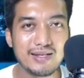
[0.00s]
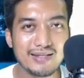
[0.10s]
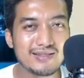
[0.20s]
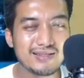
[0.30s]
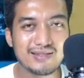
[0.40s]

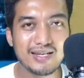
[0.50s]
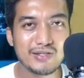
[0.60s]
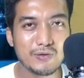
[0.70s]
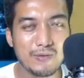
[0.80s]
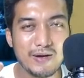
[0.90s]
It just
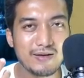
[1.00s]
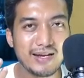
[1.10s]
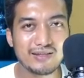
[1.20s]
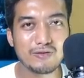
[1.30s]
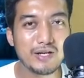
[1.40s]
takes you about
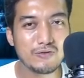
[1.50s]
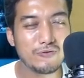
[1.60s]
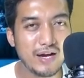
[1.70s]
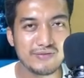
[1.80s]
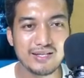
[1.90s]
like 3 to
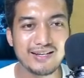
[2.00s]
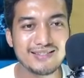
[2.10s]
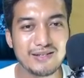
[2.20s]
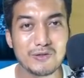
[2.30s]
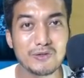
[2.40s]
5
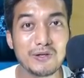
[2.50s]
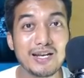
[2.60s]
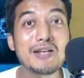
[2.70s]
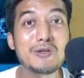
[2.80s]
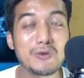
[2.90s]
seconds in order to create
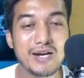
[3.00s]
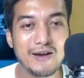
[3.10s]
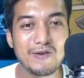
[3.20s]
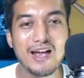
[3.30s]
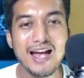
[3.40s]
a new
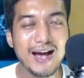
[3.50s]
account.